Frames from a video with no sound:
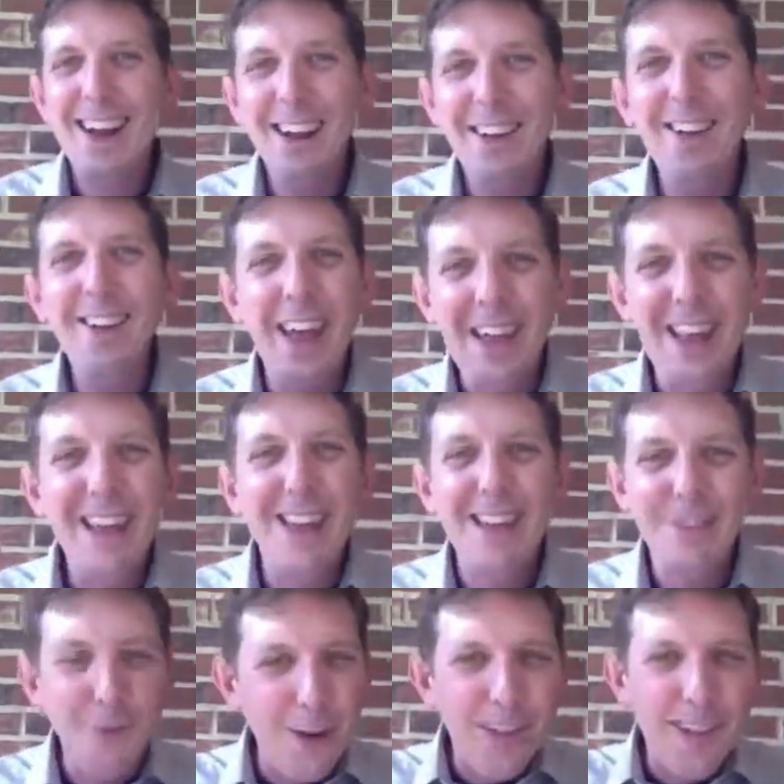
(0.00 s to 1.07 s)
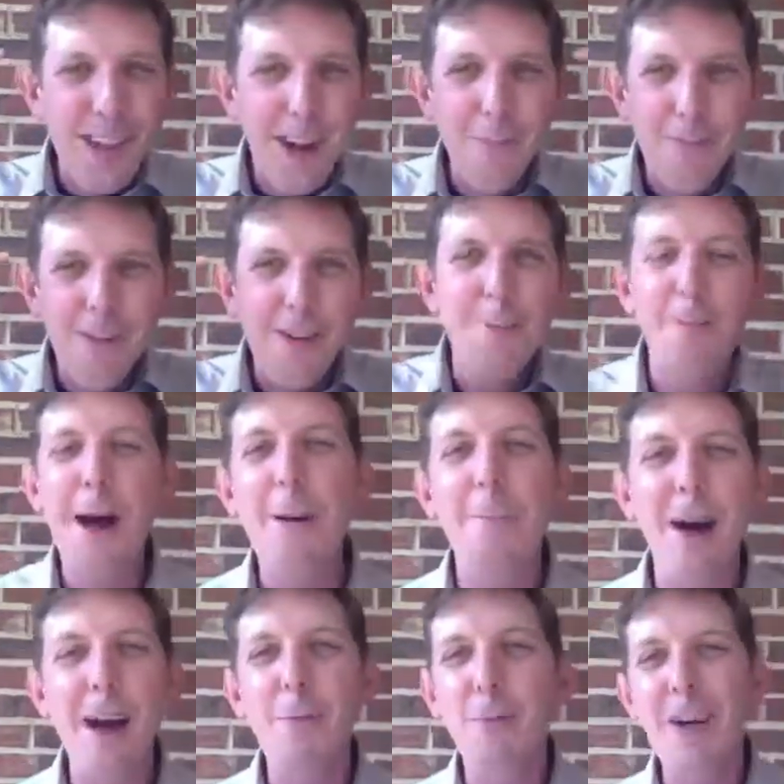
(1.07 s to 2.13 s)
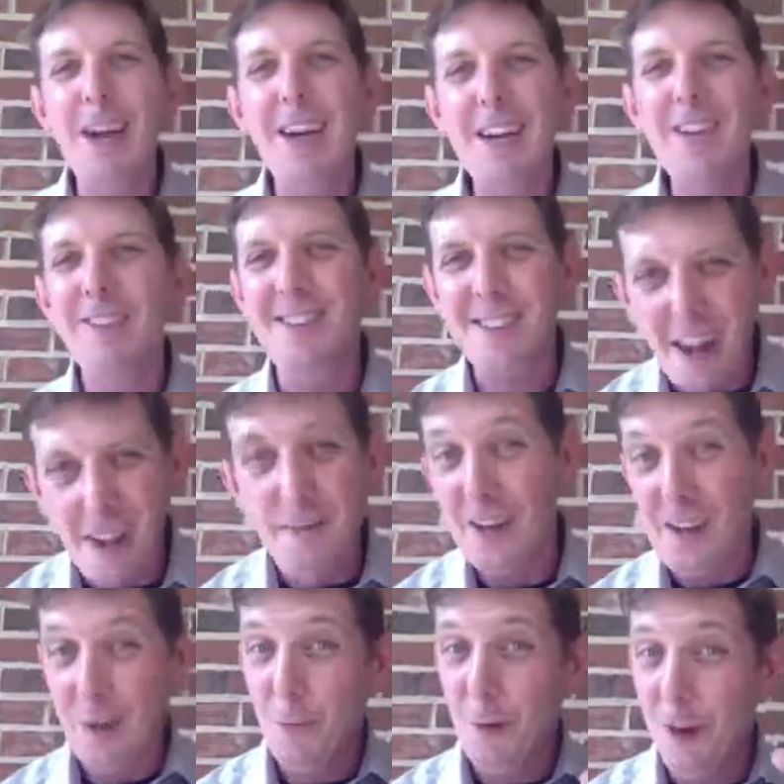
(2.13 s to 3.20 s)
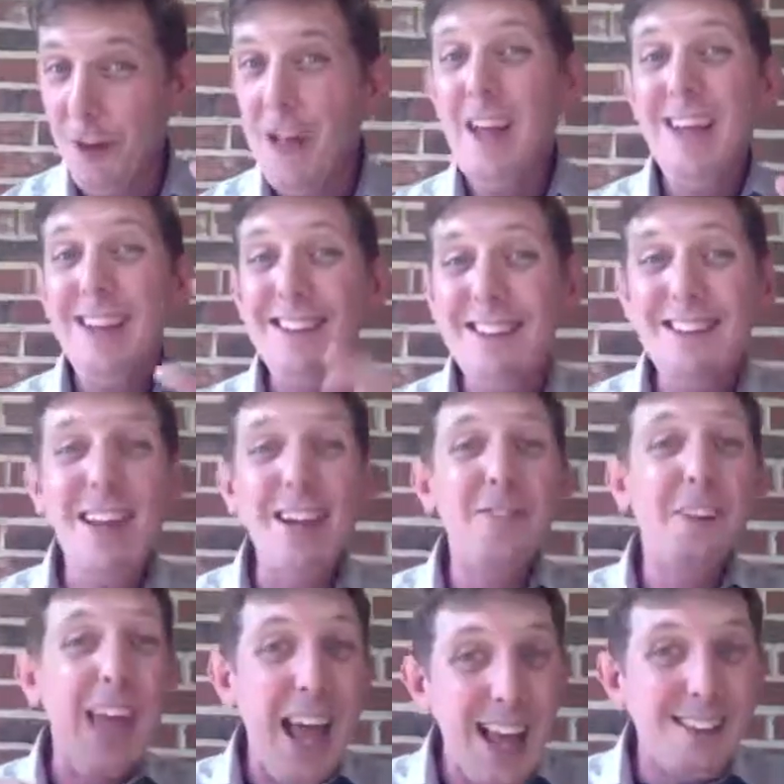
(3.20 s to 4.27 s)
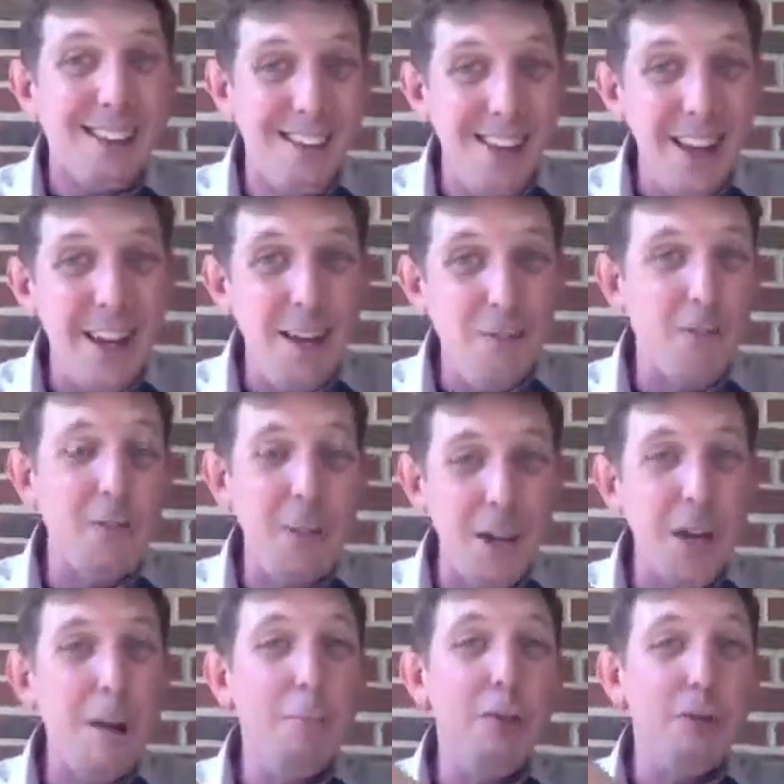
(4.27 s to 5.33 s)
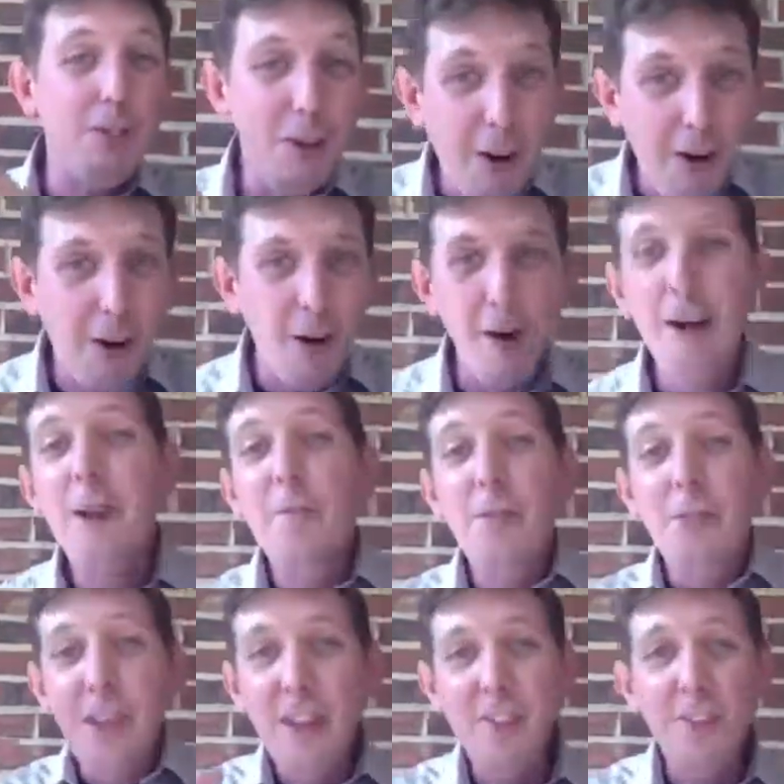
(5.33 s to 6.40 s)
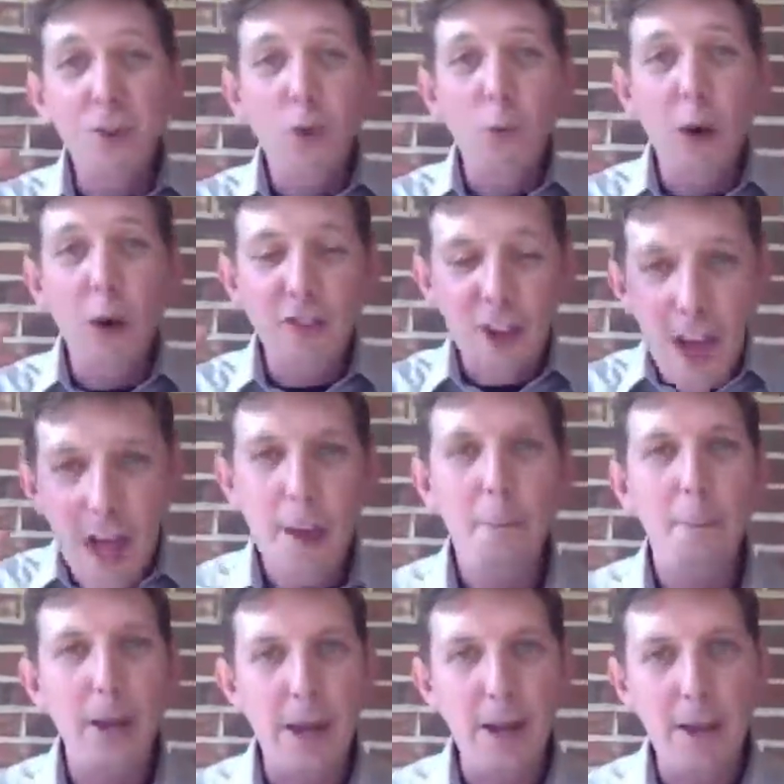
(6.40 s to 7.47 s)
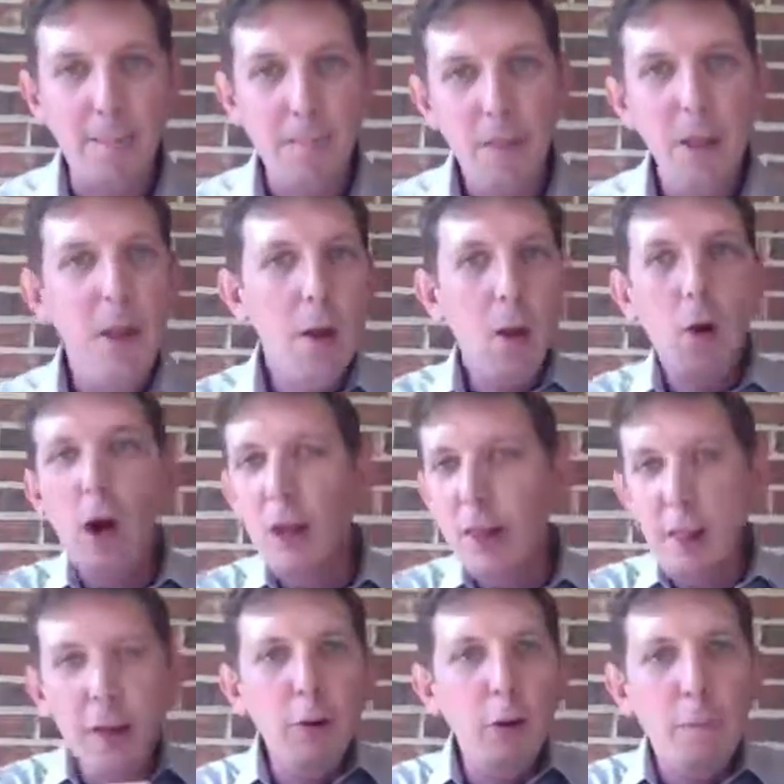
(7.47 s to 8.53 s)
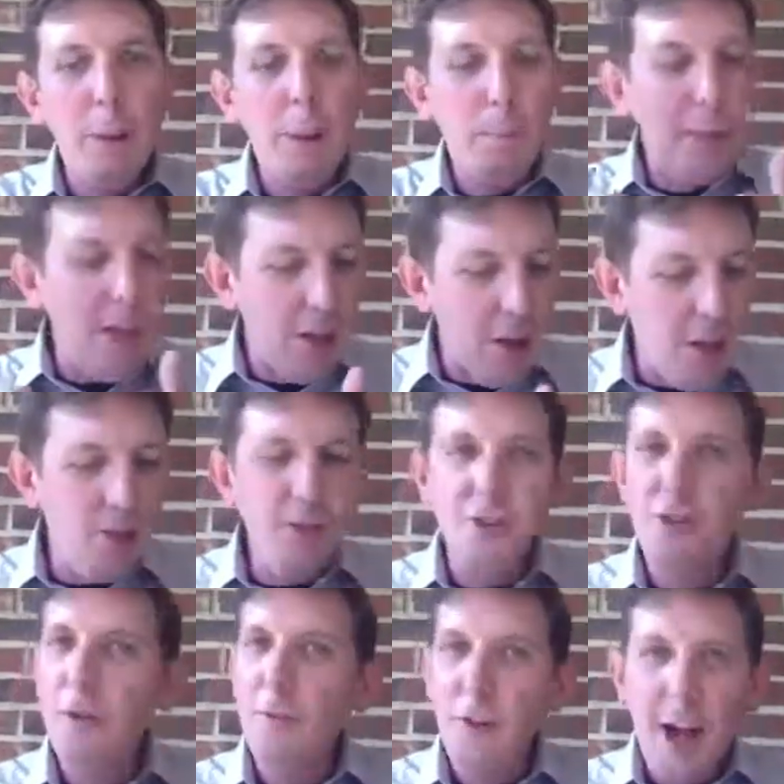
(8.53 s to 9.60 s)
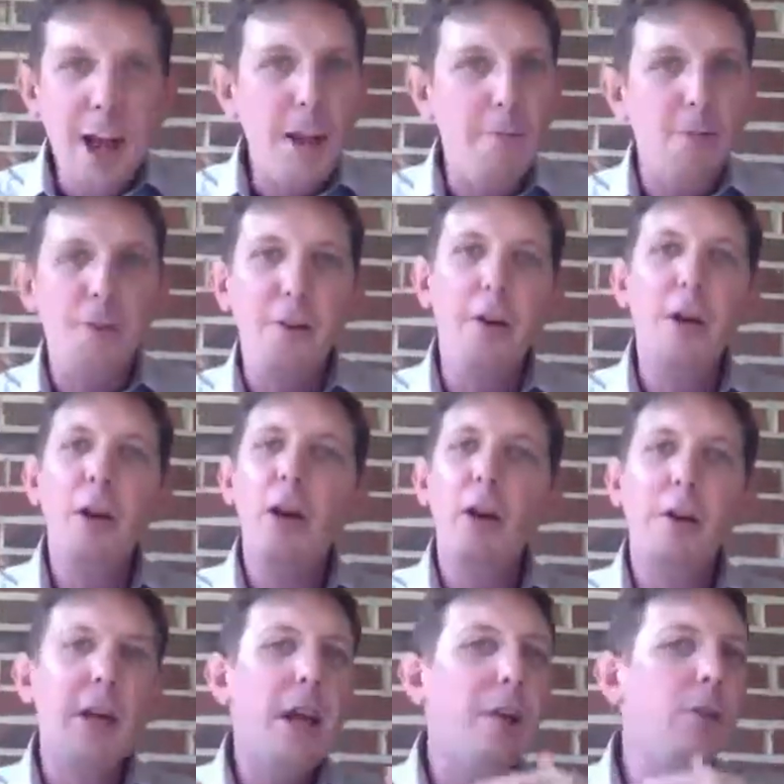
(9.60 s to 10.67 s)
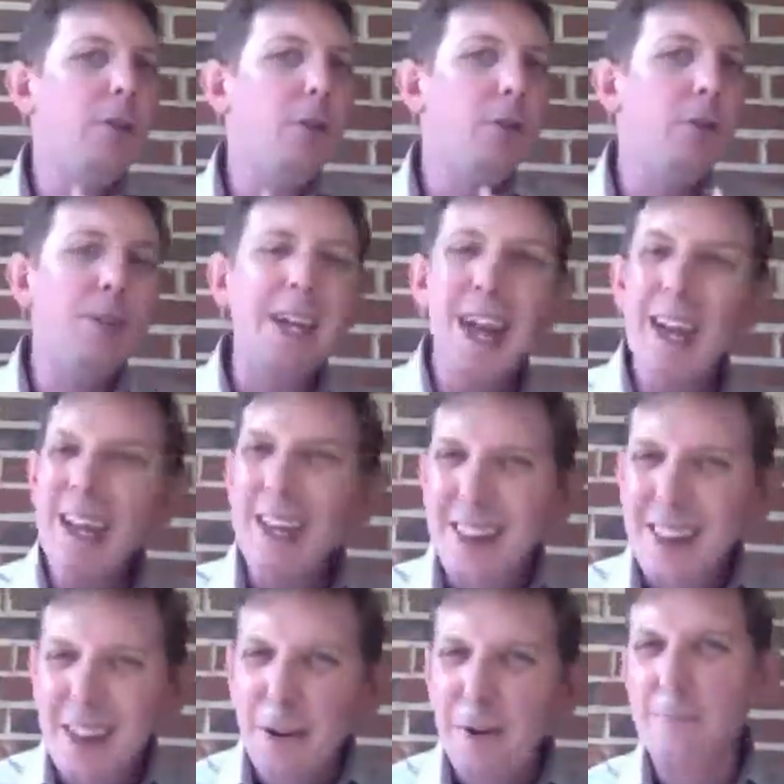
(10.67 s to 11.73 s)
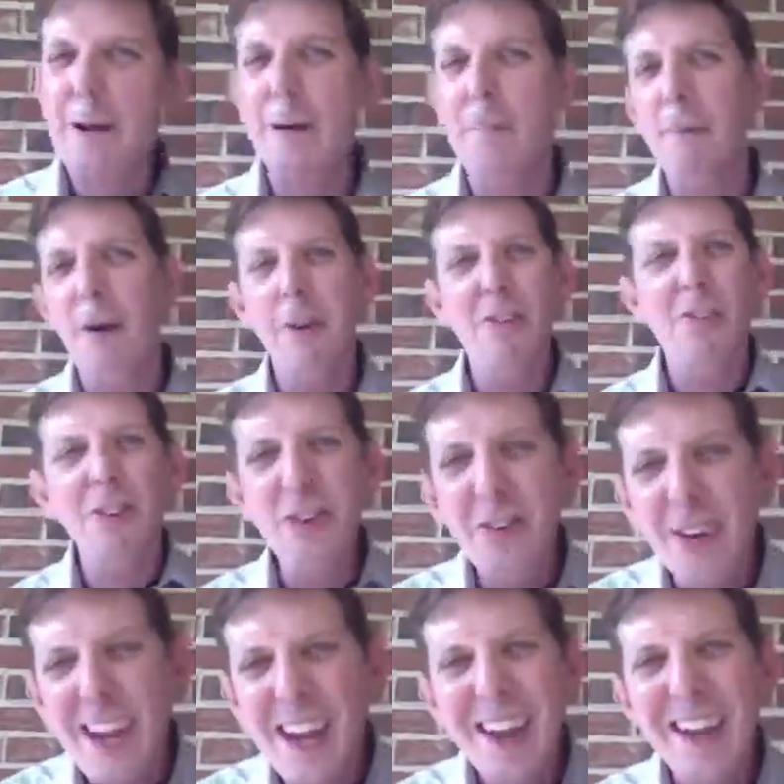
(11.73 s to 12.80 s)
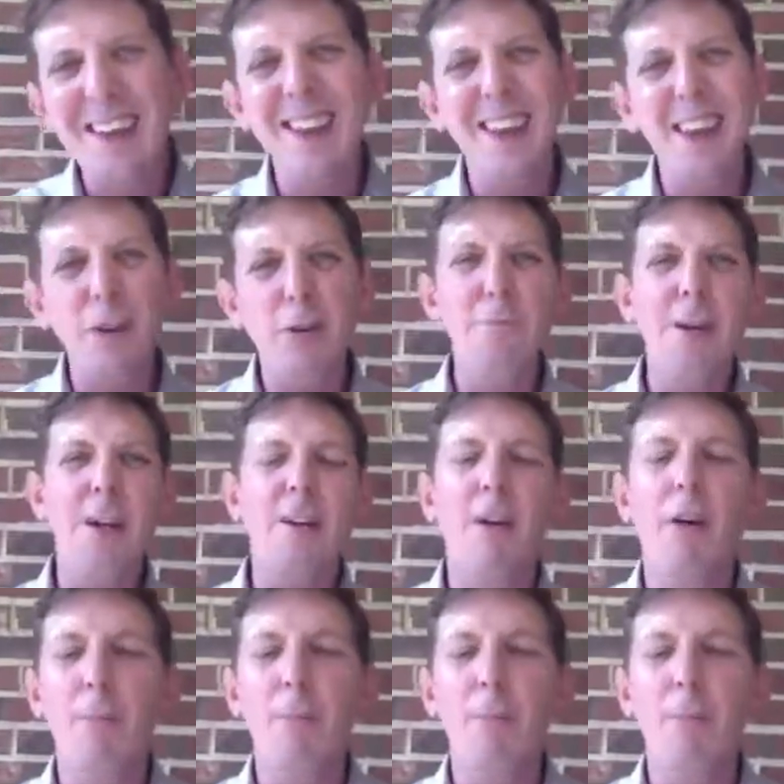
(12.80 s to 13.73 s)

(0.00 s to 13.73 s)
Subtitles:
and all that. That's what comes into my mind when I hear siphoning. Well, instead of gasoline from the neighbor's car, this is what's happening a little bit beyond survival. Okay, you're getting a little bit of margin, you're getting a little bit of